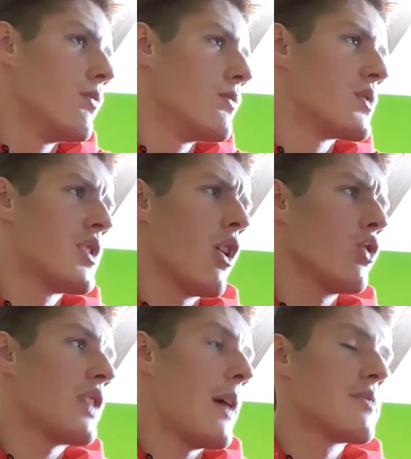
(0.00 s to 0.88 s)

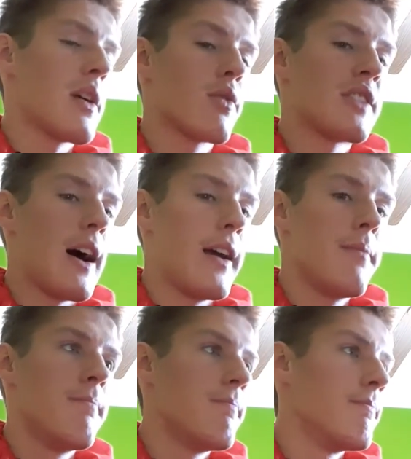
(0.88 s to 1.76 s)
0 times they were
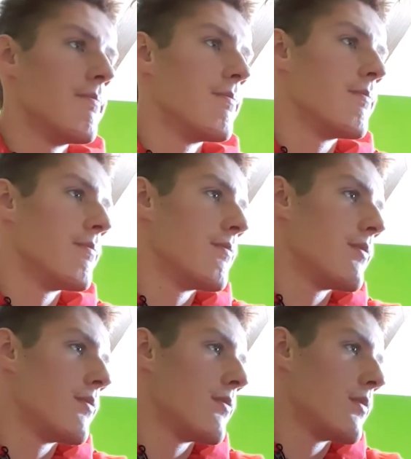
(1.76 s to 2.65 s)
tied.
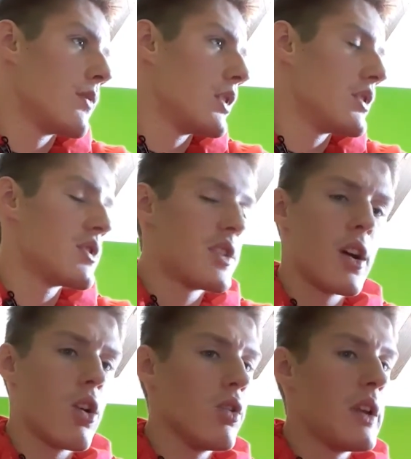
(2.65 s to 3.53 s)

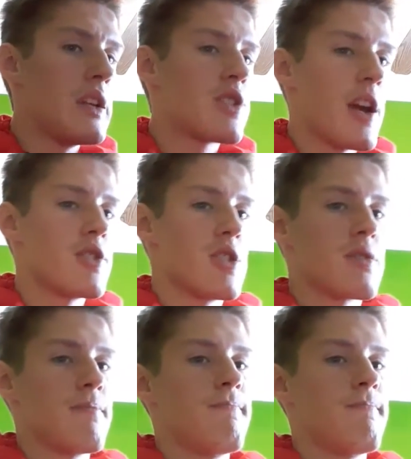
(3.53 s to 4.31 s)
0 lead changes.